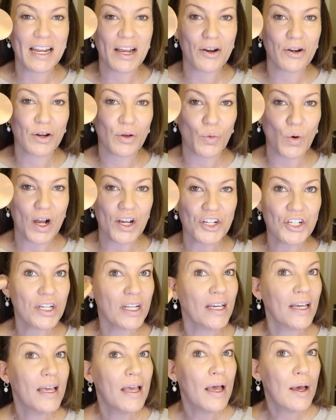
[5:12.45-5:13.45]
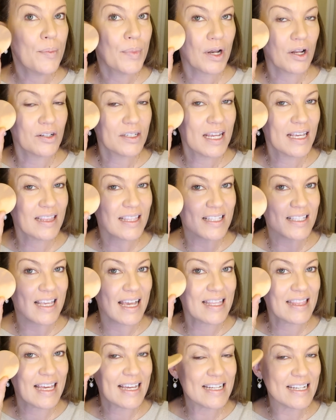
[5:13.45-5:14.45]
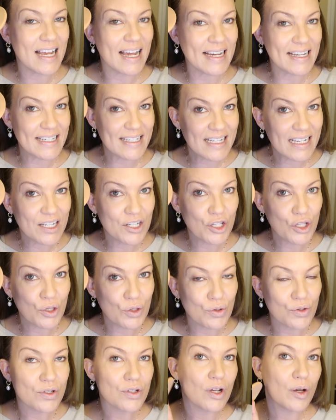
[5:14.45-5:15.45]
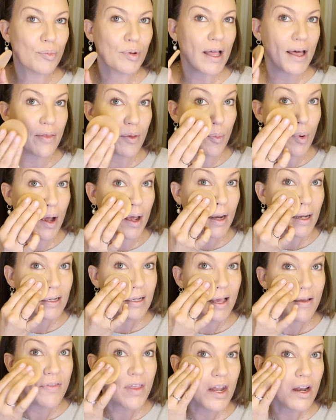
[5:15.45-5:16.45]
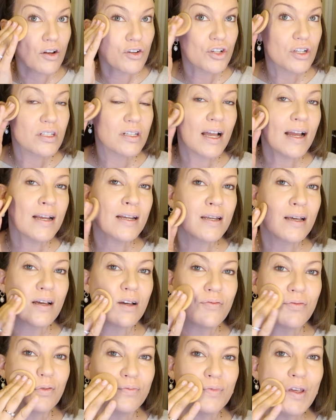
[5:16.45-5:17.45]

I already washed it, but I'll take the side that I didn't use to apply the product and then I'll just kind of,